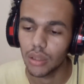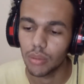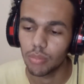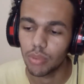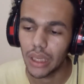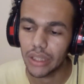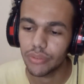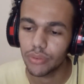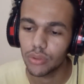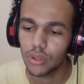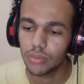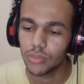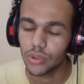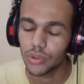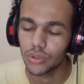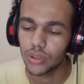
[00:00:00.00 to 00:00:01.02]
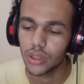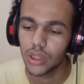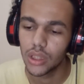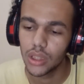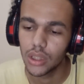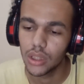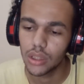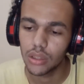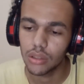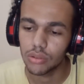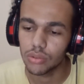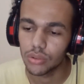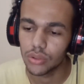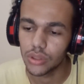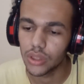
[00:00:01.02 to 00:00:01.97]
platform
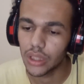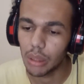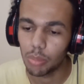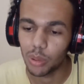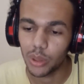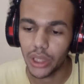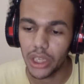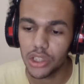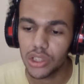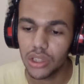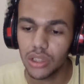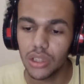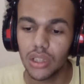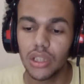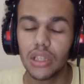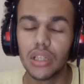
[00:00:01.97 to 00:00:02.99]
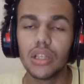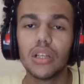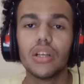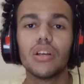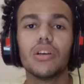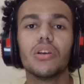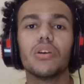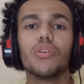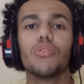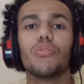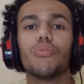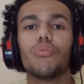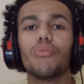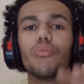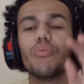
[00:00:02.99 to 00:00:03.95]
or application.
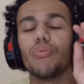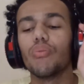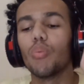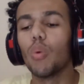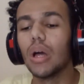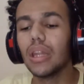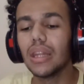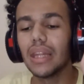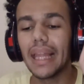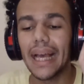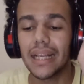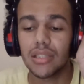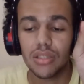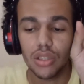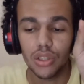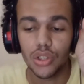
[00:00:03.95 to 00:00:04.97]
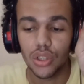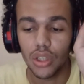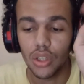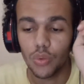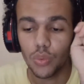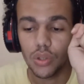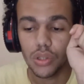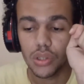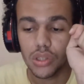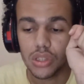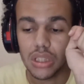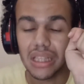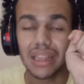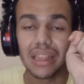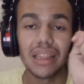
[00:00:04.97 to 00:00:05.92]
One last session
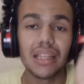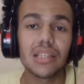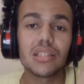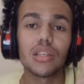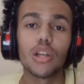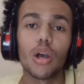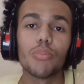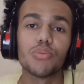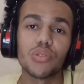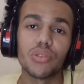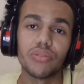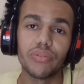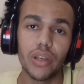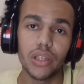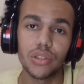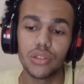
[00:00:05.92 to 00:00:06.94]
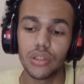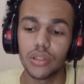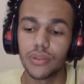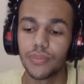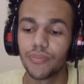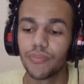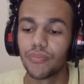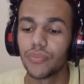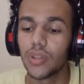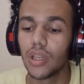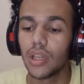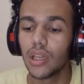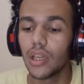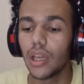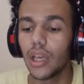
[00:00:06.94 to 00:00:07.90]
was lesson observation.
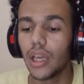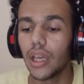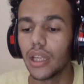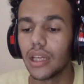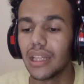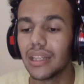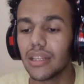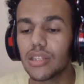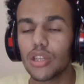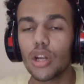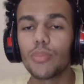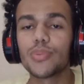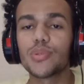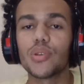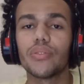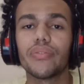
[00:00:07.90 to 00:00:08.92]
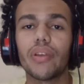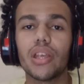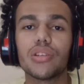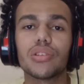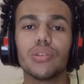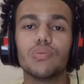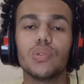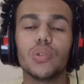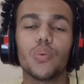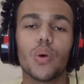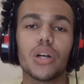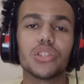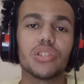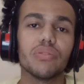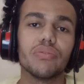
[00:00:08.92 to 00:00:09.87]
And in lesson observation, we
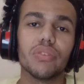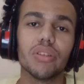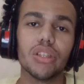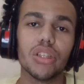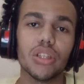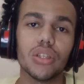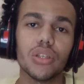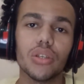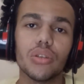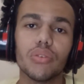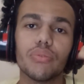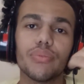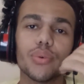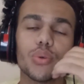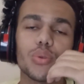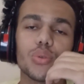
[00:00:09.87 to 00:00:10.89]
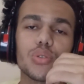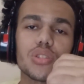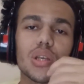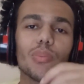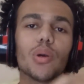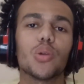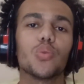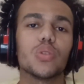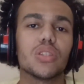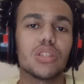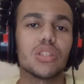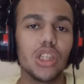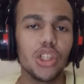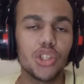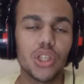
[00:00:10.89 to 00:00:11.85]
watch a video for someone who's
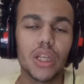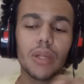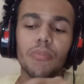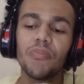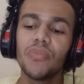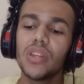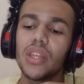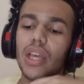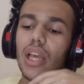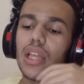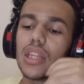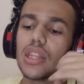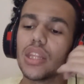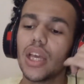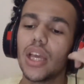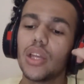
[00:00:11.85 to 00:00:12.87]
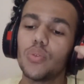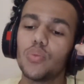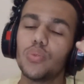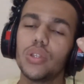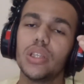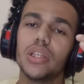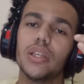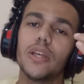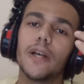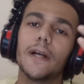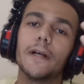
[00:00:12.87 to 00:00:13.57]
teaching, and then we